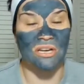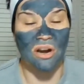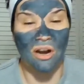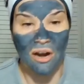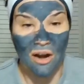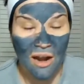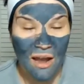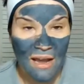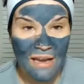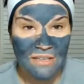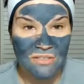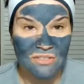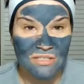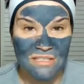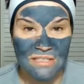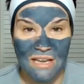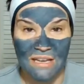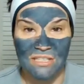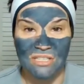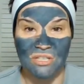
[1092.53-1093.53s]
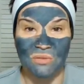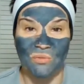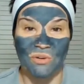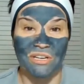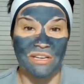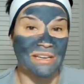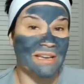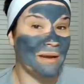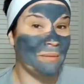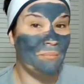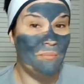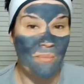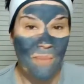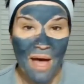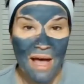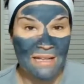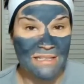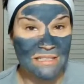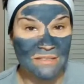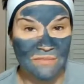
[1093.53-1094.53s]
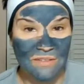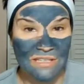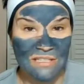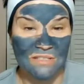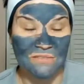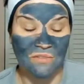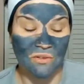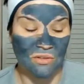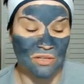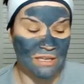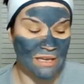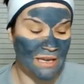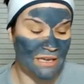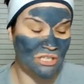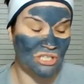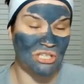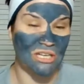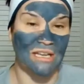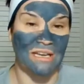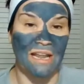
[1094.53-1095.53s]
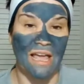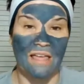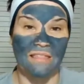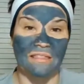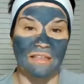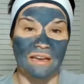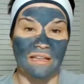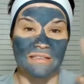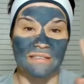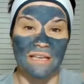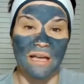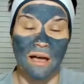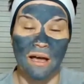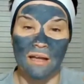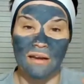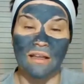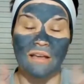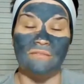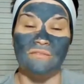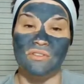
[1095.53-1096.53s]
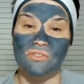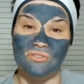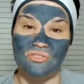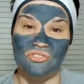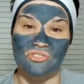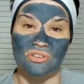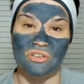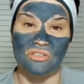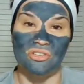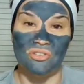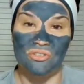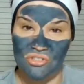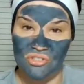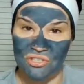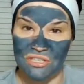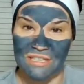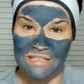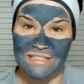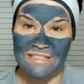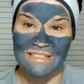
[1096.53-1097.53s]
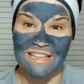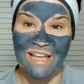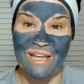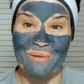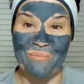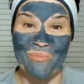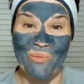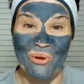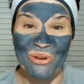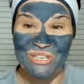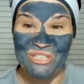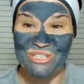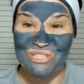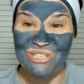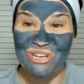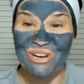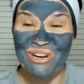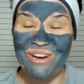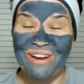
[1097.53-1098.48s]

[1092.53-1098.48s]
our hydra session, where you can get massive exfoliation and then a ton of nutrients and moisture,